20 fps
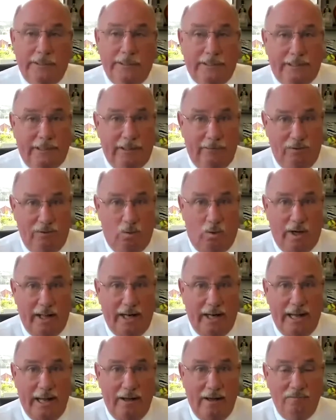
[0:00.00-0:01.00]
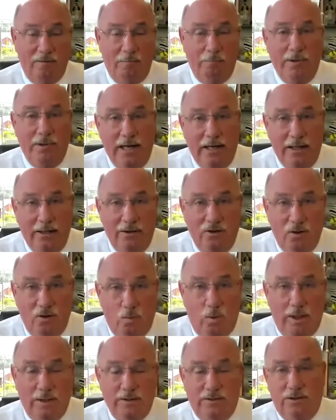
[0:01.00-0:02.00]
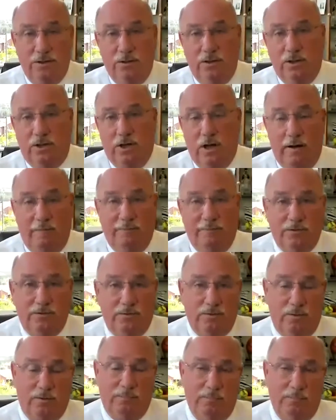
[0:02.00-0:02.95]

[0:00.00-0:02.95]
If you wanted to have a meeting, you went to the conference room.